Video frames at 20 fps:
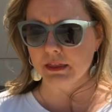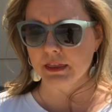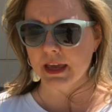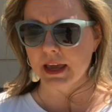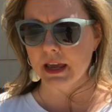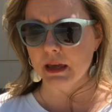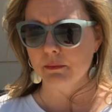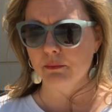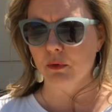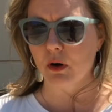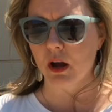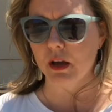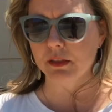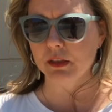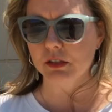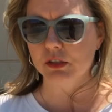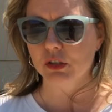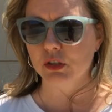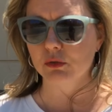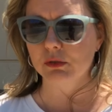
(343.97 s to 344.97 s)
they had brought
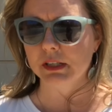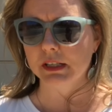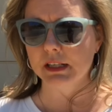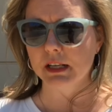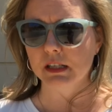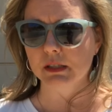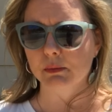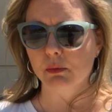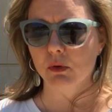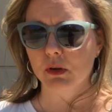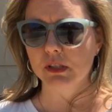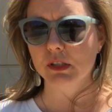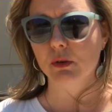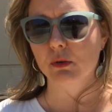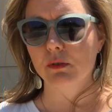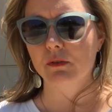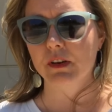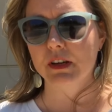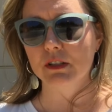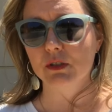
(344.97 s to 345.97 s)
the 2 teenage boys
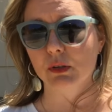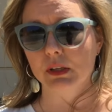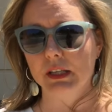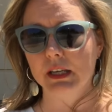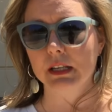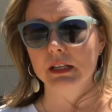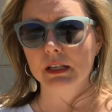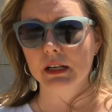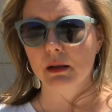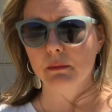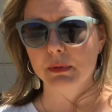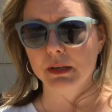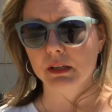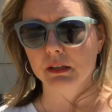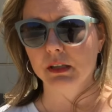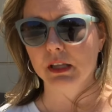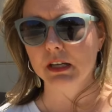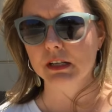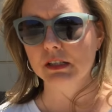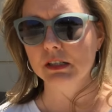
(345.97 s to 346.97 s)
who eventually ended up
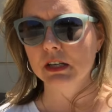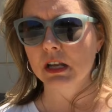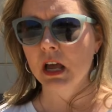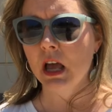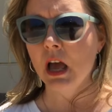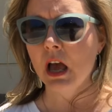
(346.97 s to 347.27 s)
being lynched